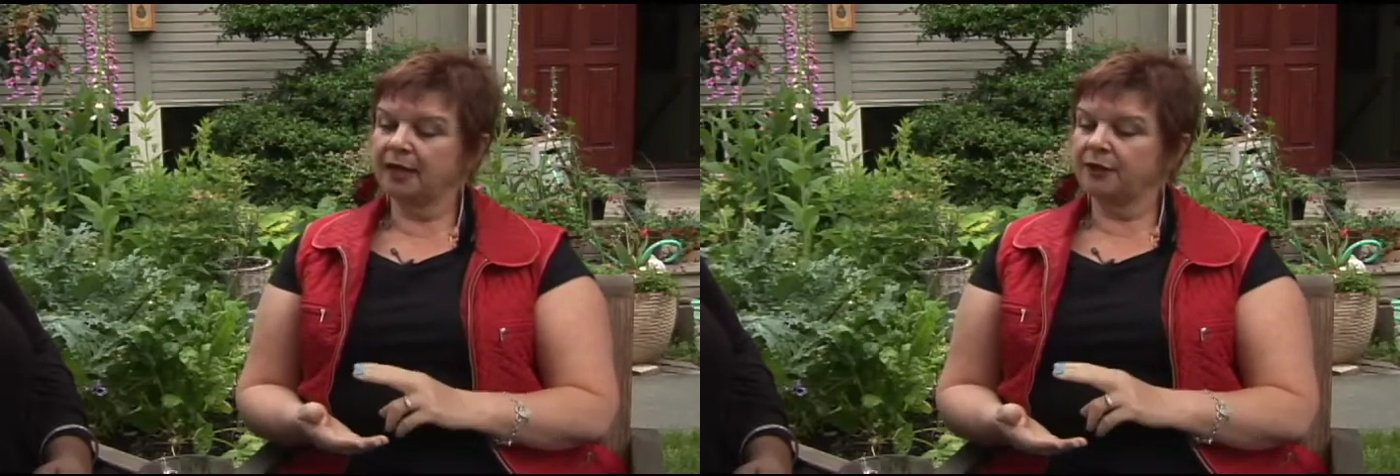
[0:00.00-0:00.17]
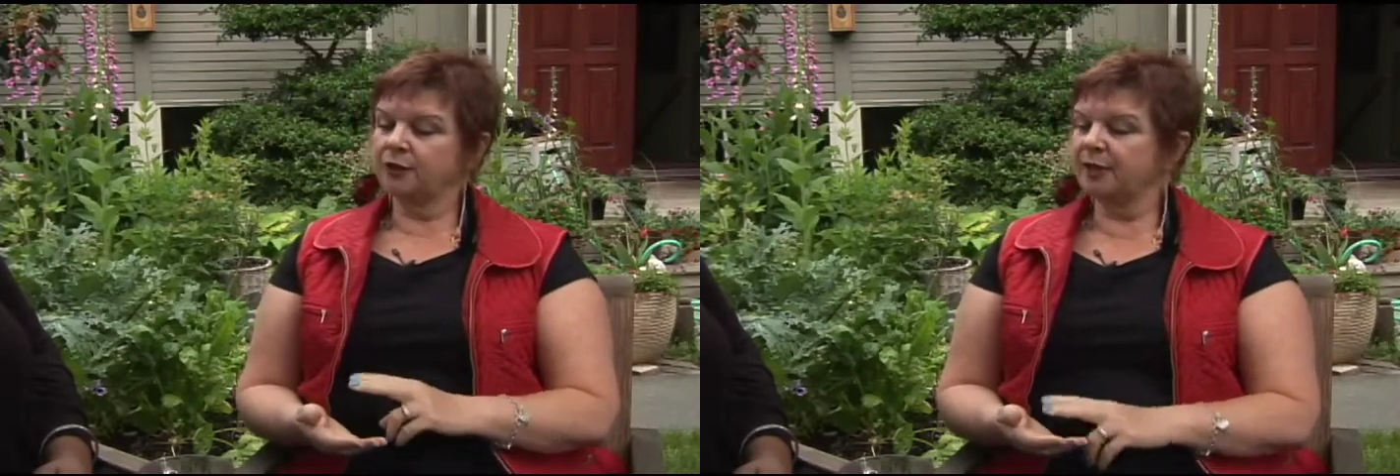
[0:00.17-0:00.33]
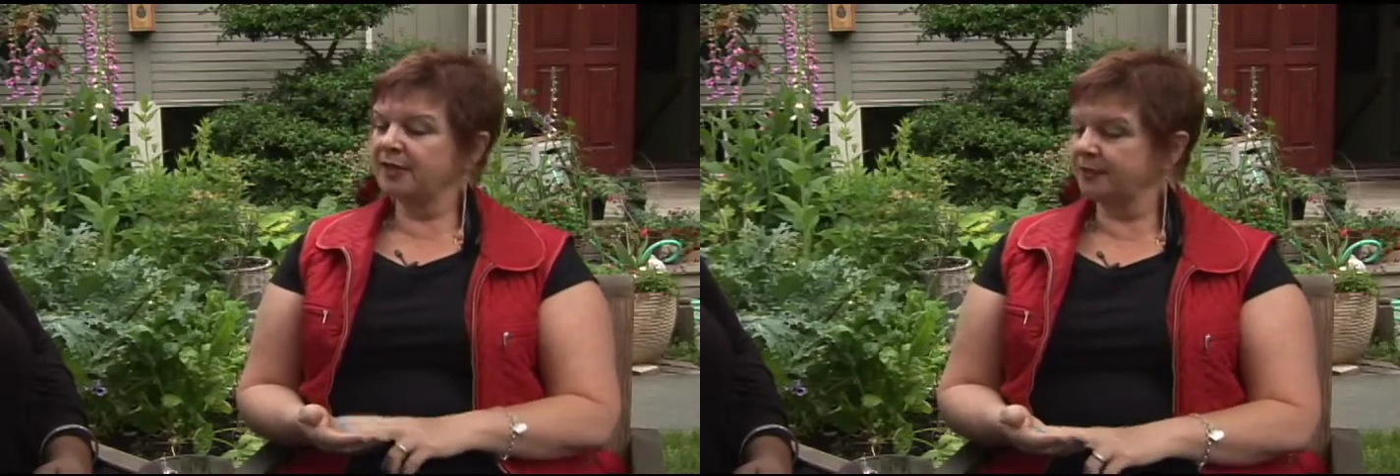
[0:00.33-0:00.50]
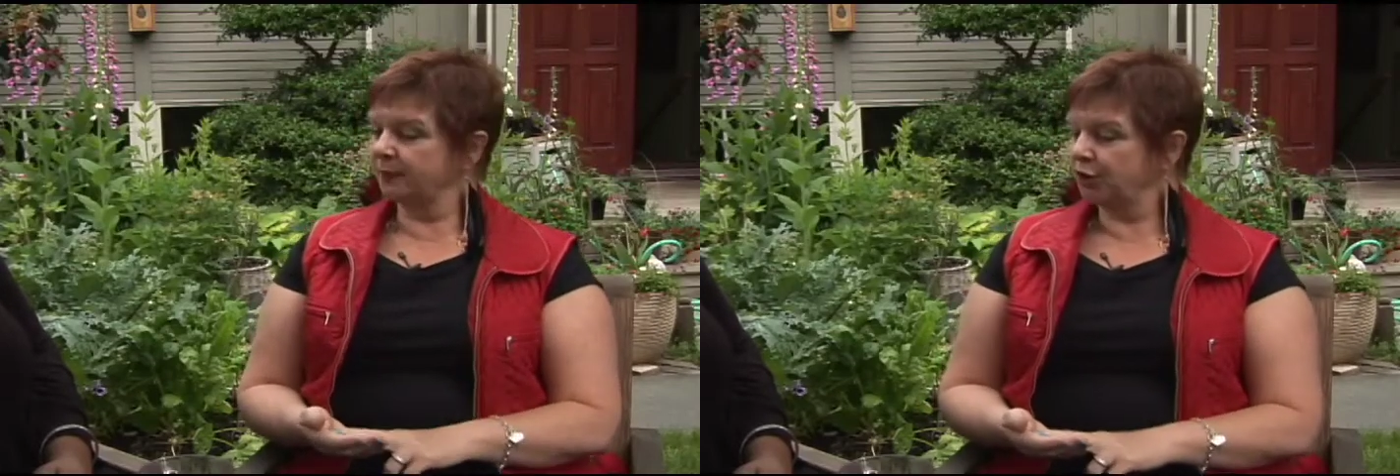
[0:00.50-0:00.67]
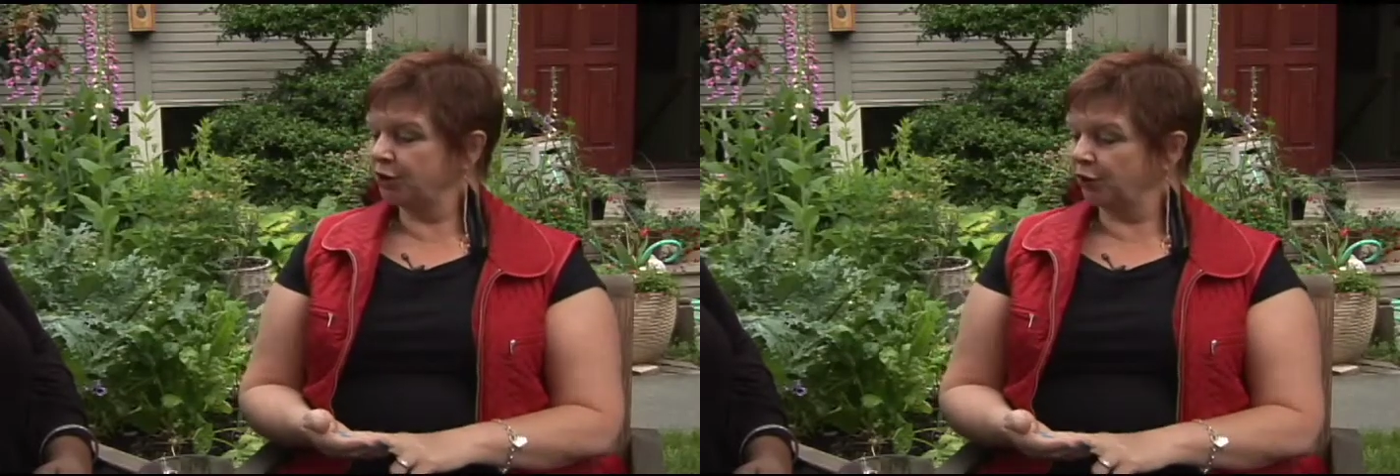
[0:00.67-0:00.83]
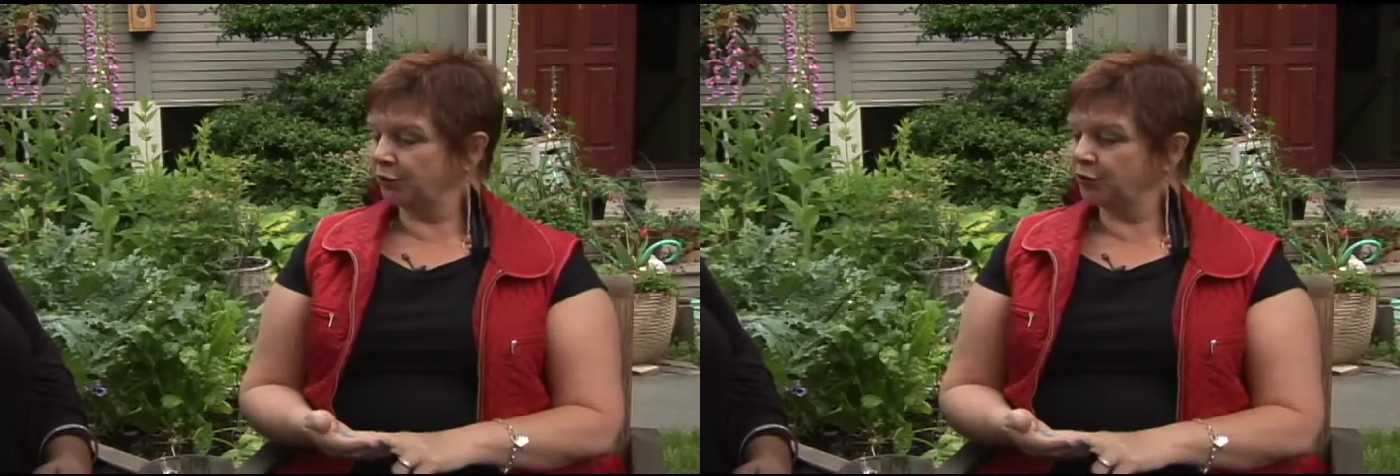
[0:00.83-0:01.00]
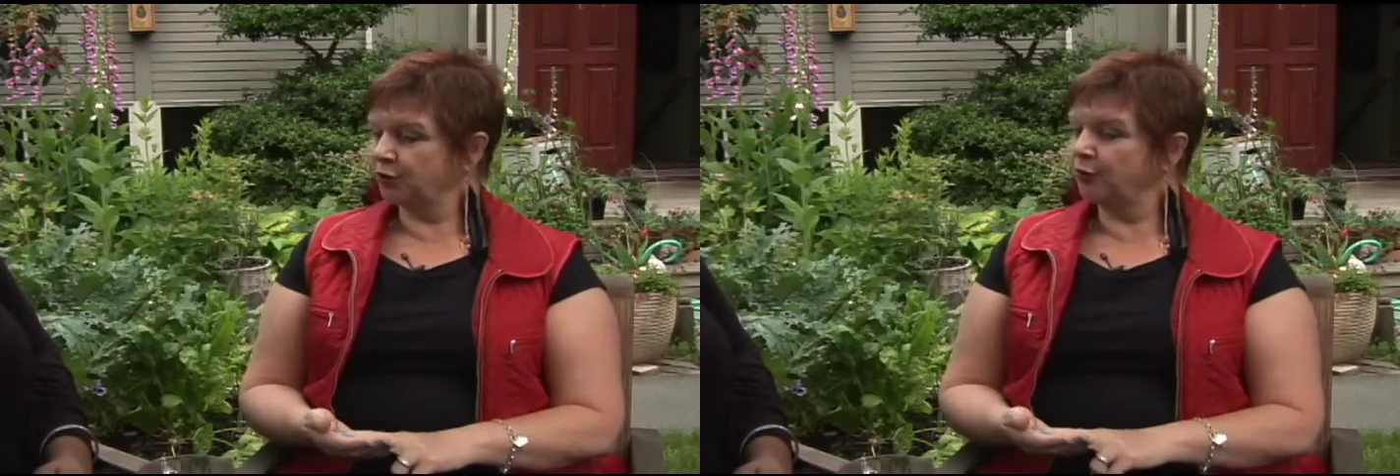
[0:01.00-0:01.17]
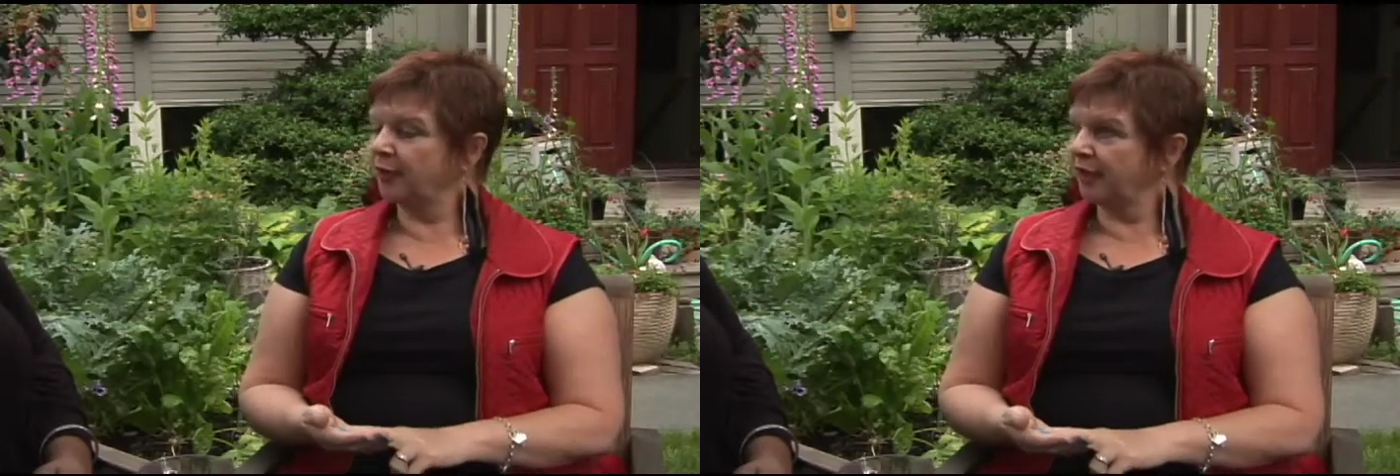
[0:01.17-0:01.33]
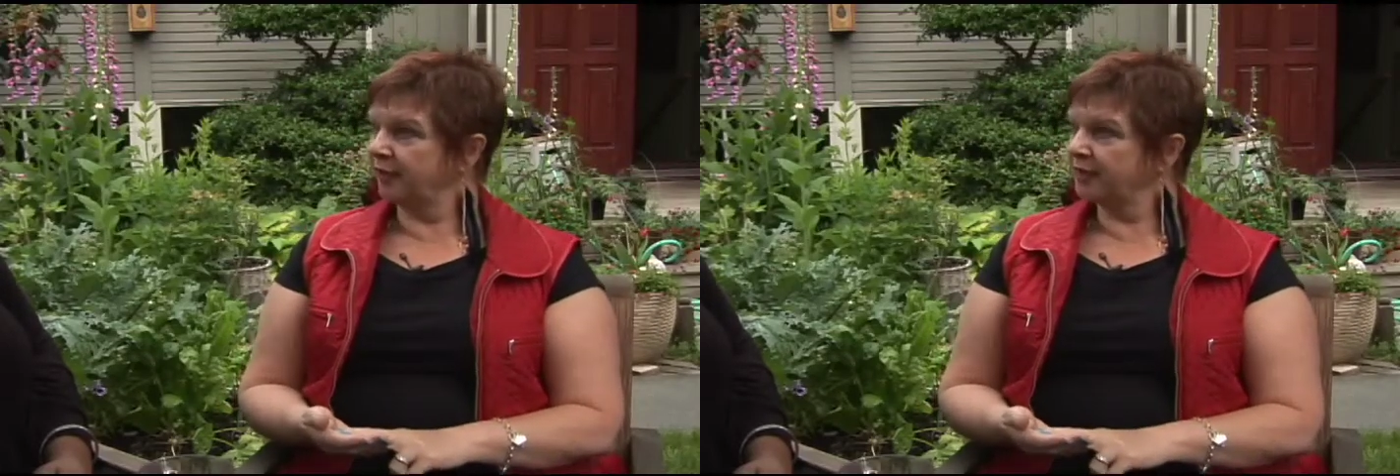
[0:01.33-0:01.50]
And the reason we chose
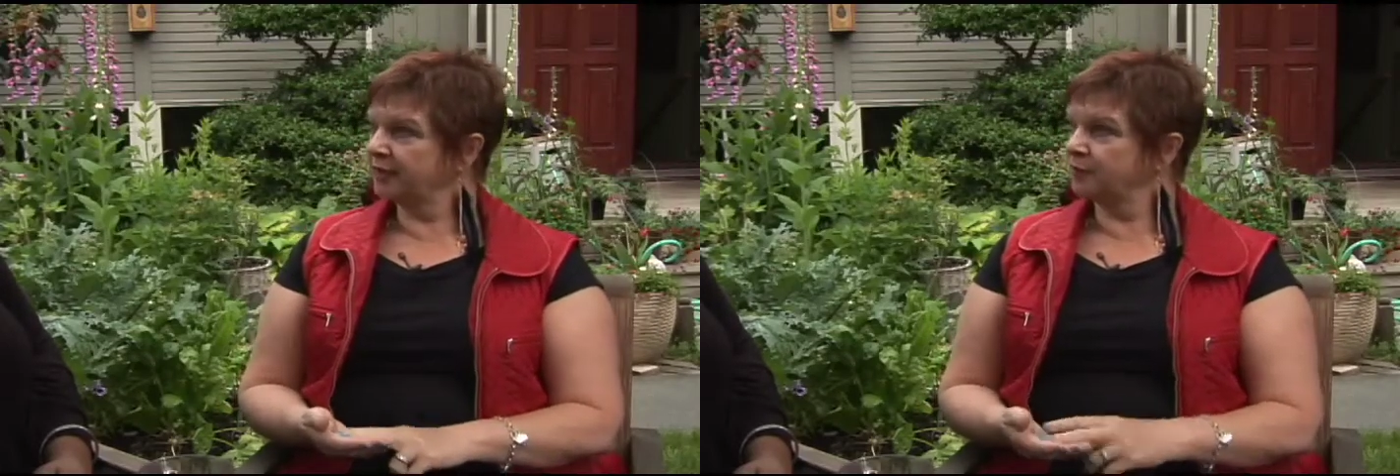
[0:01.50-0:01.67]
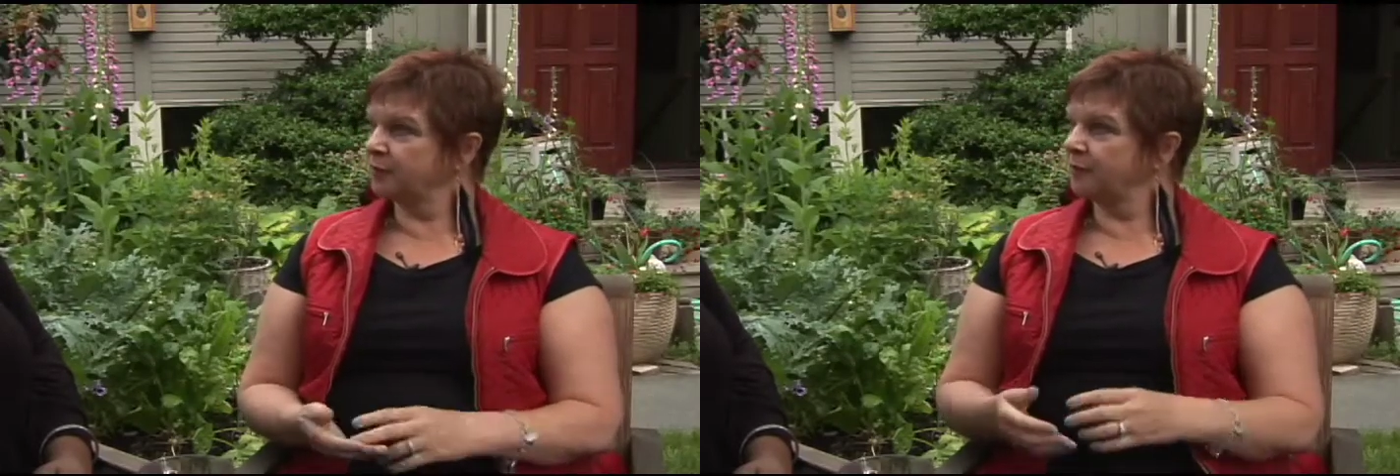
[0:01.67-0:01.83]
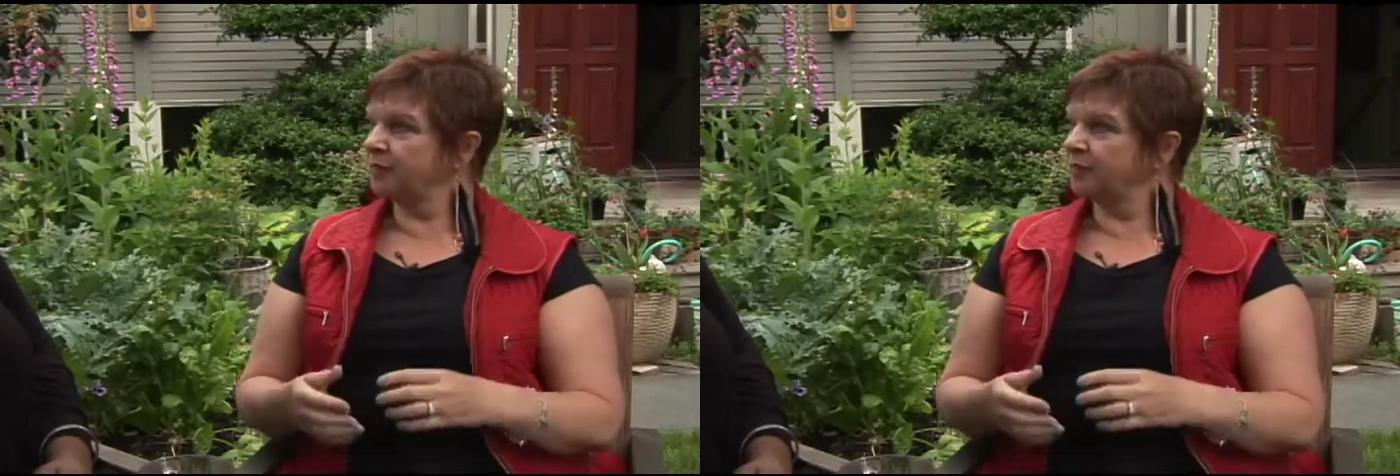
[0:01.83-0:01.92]
2 areas was